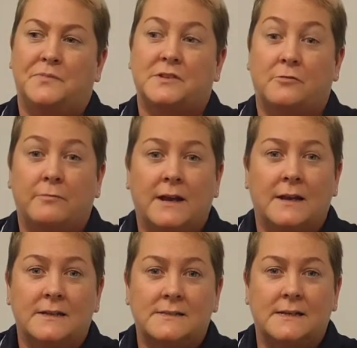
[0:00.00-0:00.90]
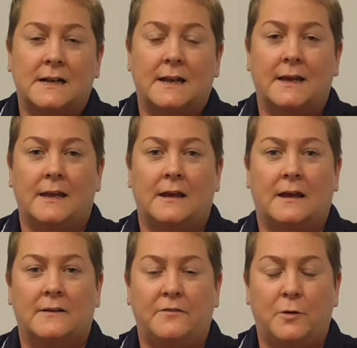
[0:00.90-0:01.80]
So realistically,
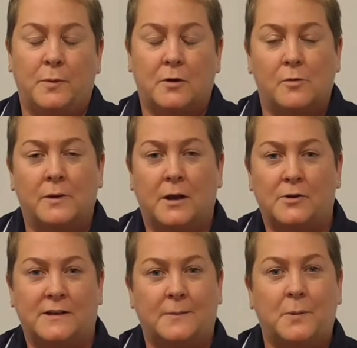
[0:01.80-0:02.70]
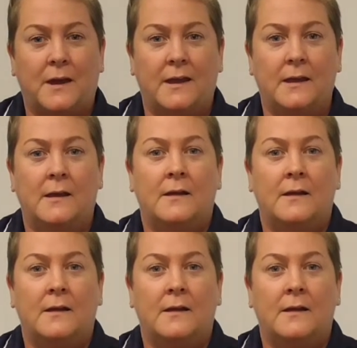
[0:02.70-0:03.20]
if you become an ODP,